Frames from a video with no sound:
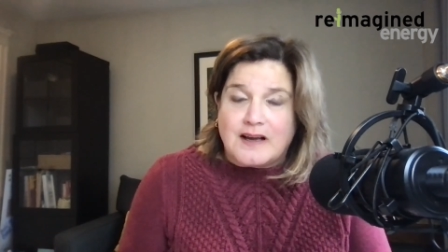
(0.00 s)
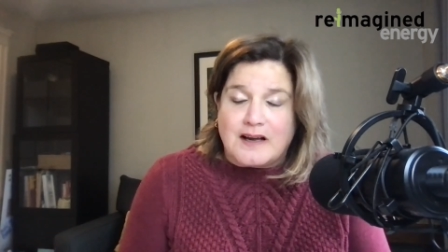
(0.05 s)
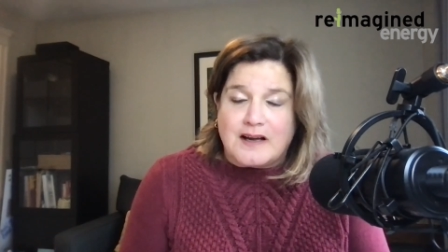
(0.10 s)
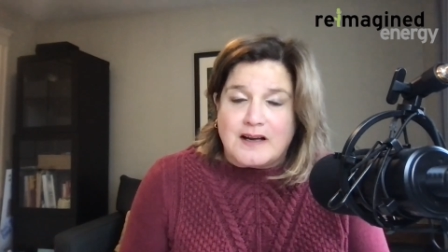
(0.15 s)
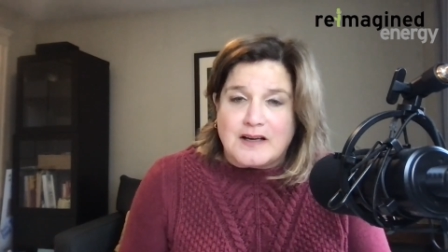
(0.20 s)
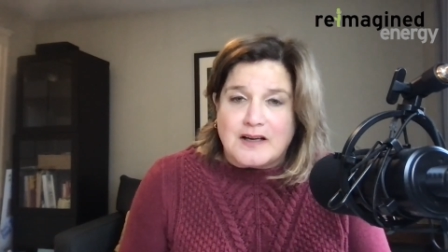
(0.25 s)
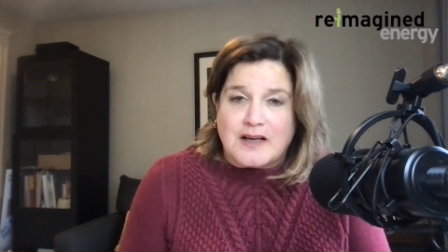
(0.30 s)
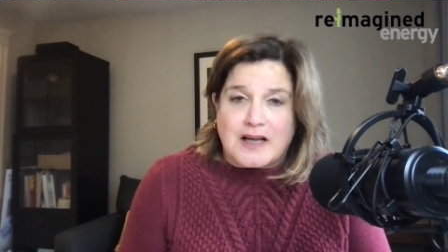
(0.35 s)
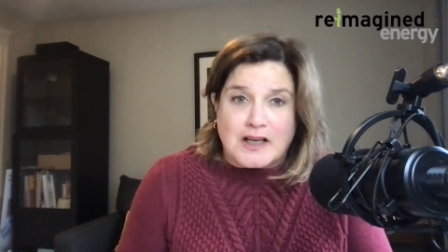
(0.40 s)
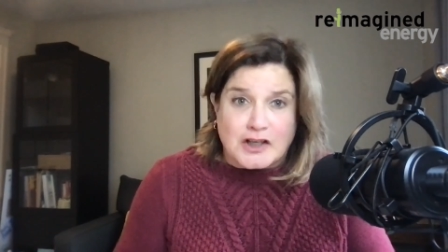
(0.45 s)

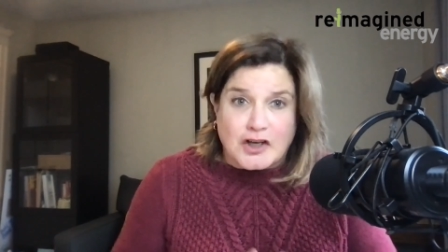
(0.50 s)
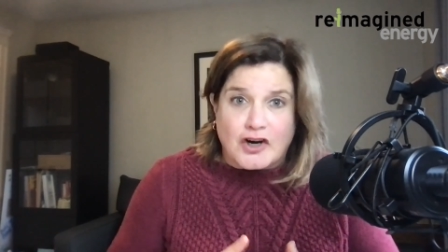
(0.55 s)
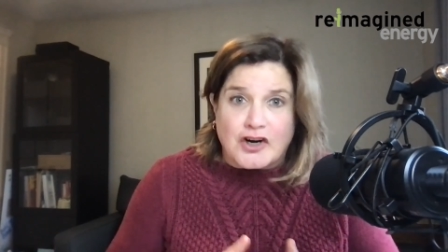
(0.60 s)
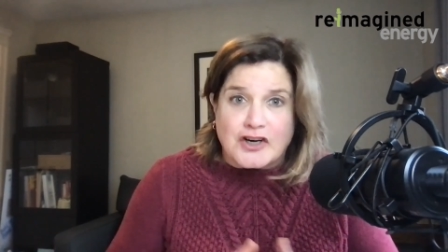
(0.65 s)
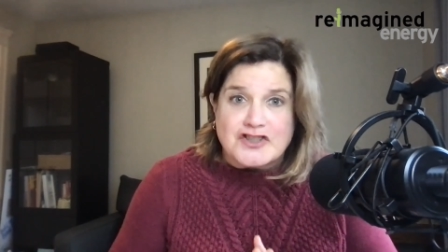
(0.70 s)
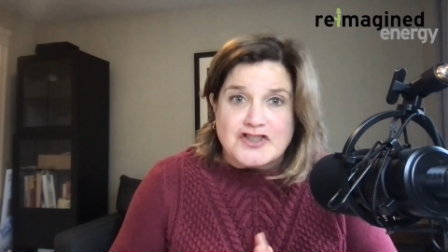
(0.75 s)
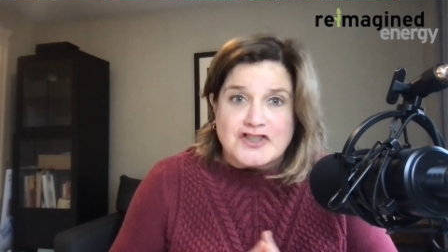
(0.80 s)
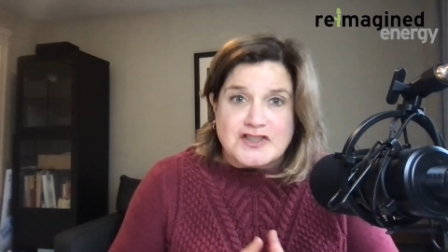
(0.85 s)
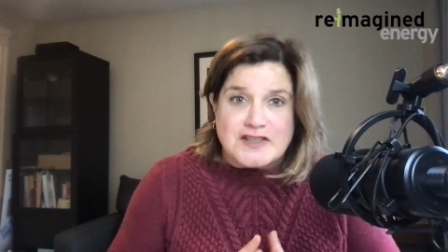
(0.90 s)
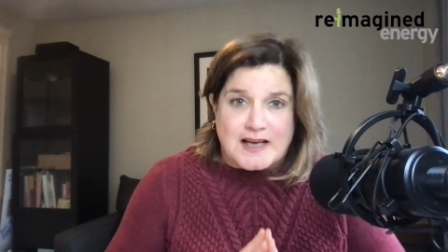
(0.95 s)
a
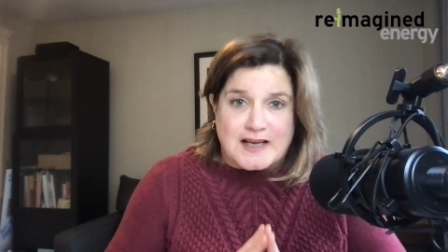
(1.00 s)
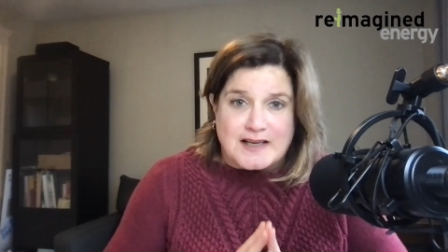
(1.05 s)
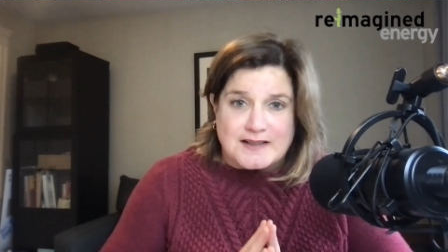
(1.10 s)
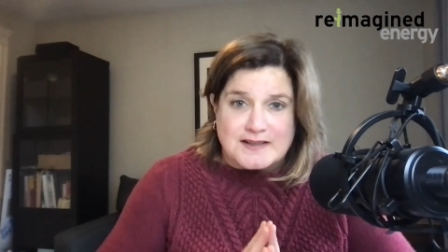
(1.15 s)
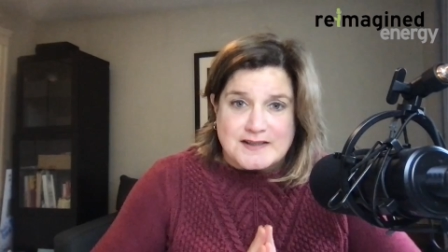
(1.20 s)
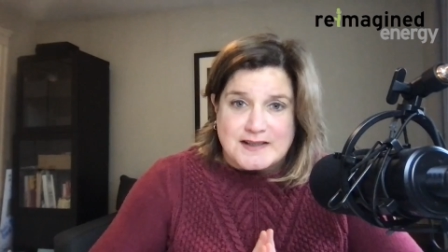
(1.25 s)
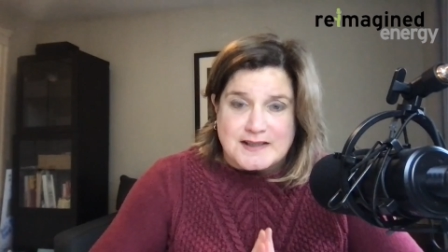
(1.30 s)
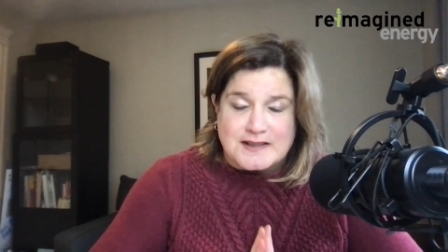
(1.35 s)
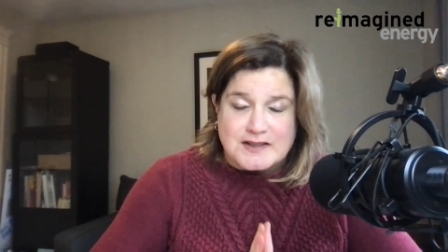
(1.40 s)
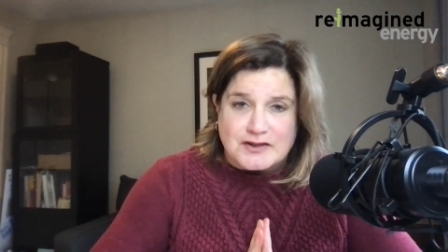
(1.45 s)
large
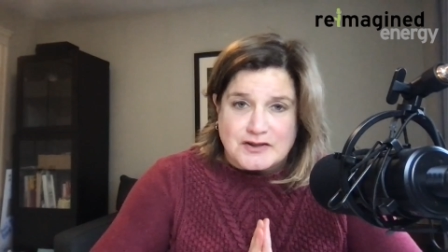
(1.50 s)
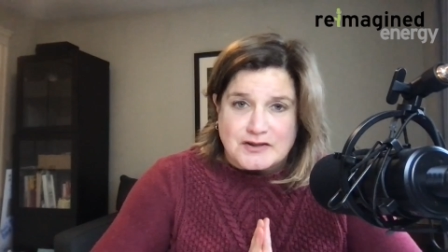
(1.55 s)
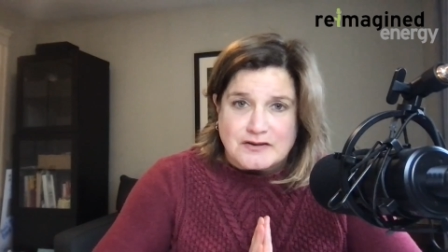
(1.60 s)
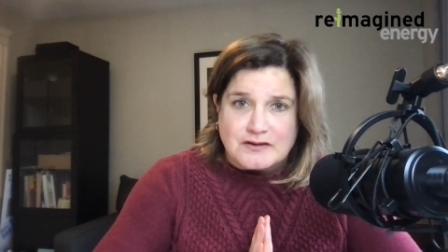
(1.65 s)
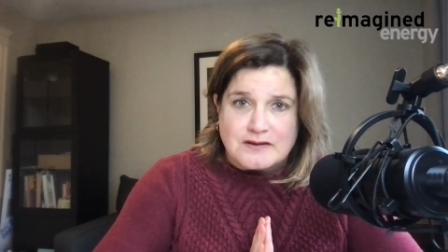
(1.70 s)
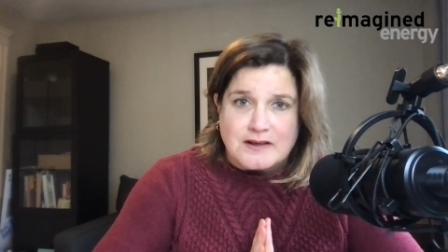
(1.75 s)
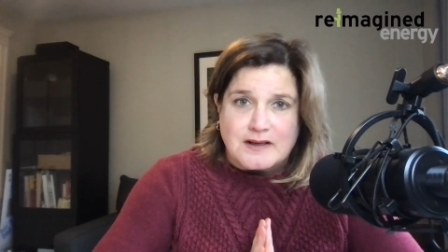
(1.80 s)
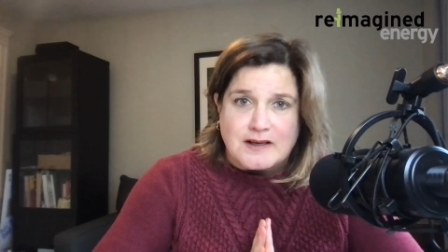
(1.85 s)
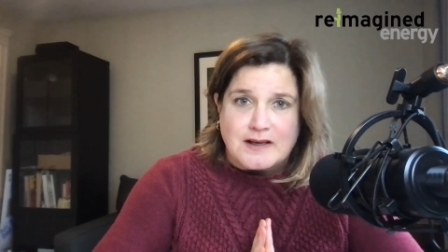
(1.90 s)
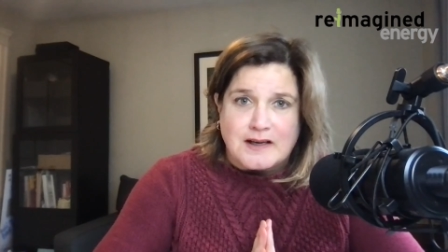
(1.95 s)
data
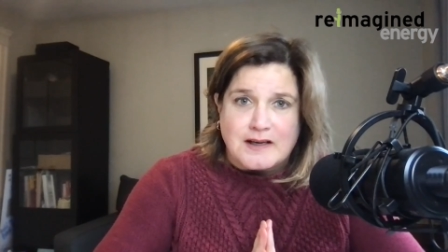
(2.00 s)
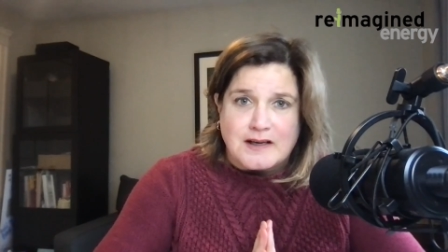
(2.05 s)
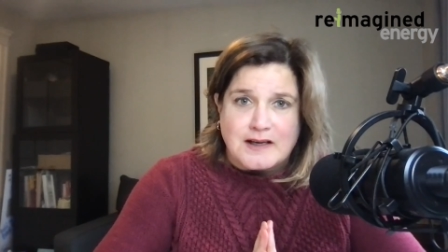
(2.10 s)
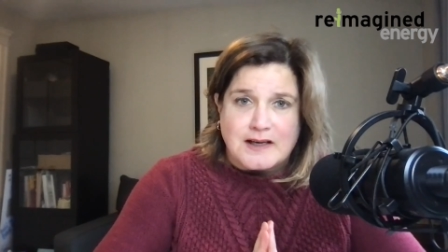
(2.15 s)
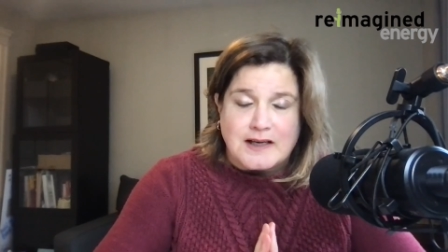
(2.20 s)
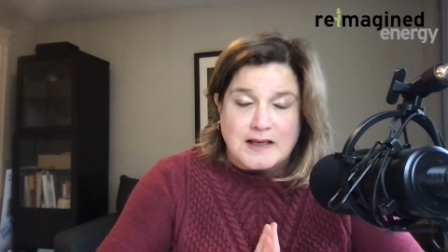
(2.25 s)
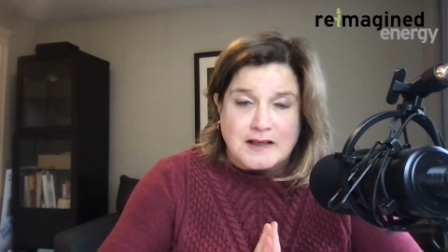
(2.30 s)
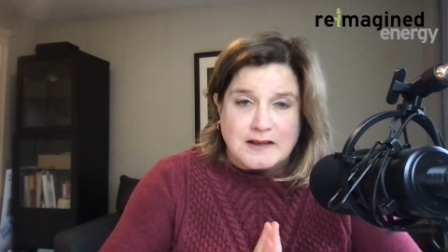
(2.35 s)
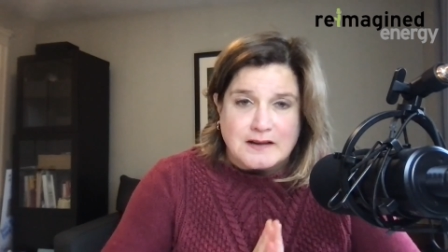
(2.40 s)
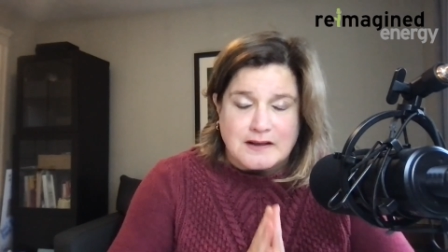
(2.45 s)
center
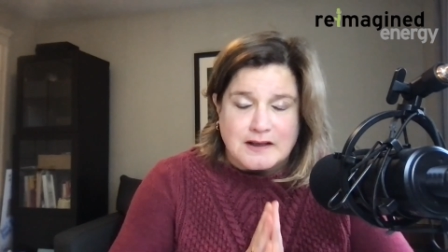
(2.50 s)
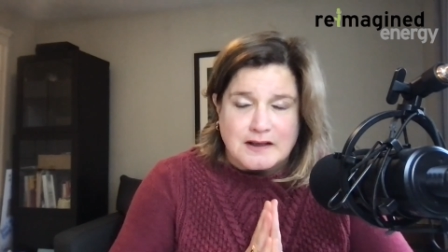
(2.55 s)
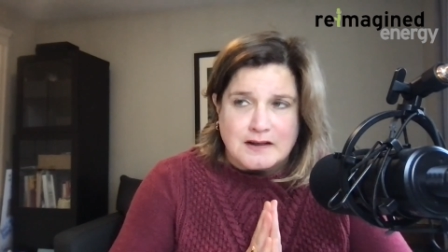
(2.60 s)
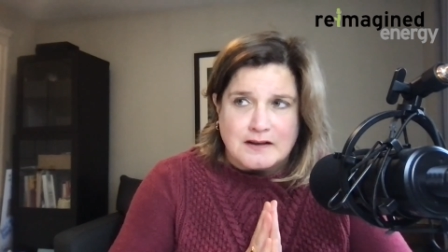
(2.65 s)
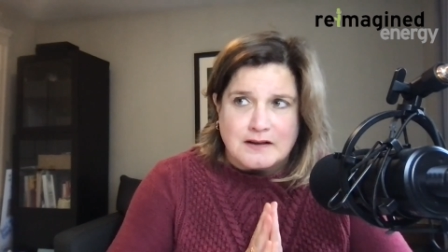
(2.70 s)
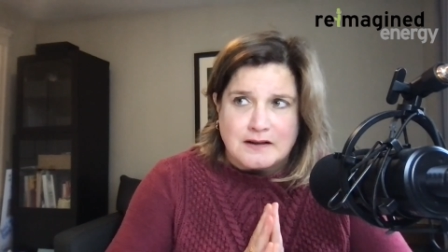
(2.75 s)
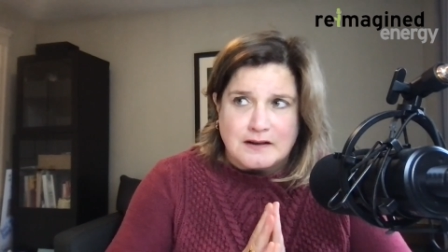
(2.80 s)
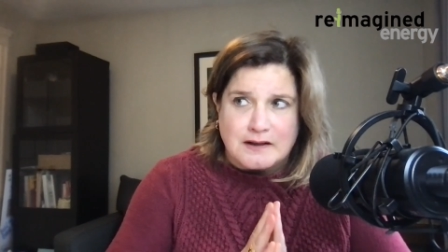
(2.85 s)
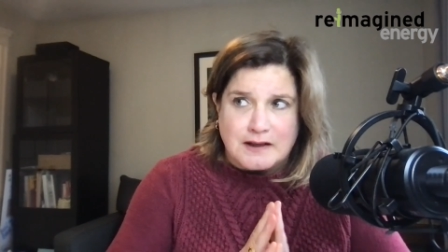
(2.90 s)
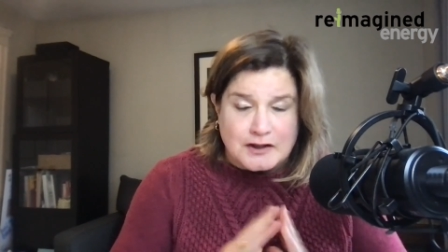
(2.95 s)

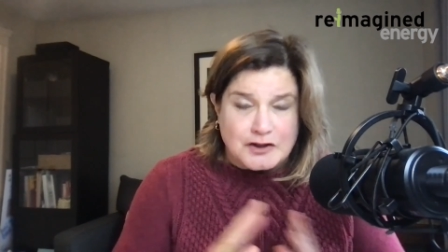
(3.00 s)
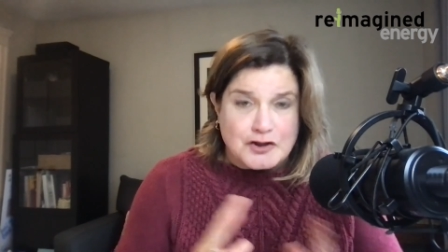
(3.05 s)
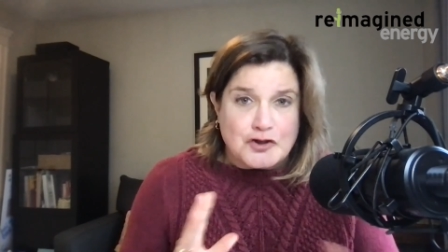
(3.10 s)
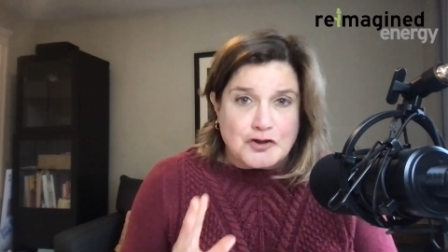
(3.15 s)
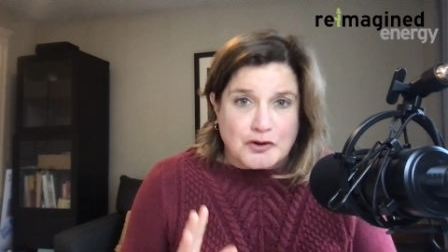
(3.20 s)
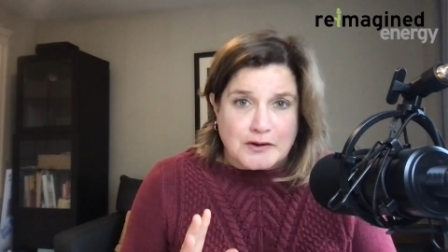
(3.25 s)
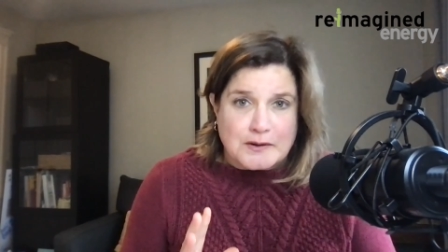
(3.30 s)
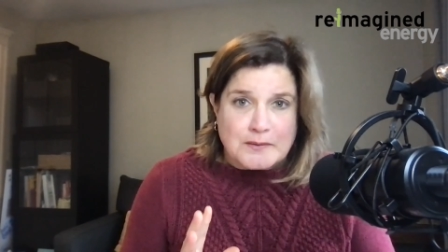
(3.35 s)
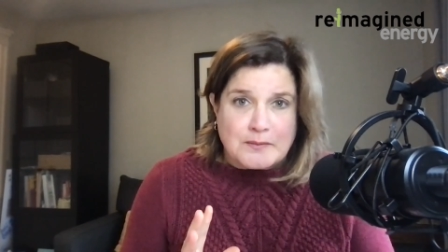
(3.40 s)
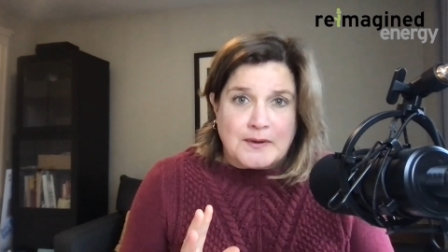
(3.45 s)
in
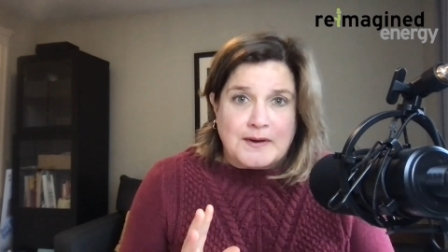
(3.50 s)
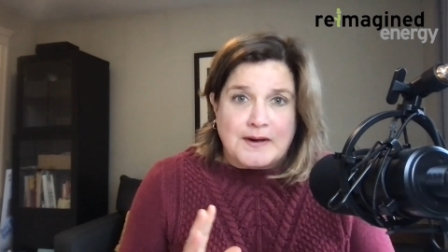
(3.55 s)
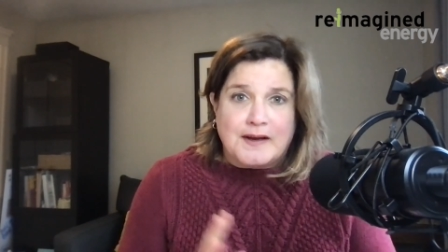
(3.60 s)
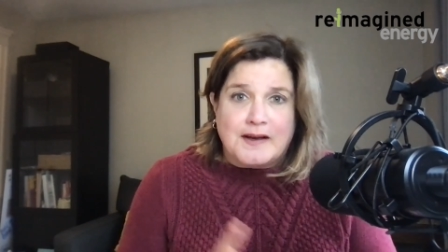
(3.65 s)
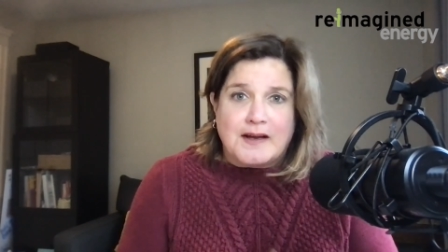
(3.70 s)
Europe.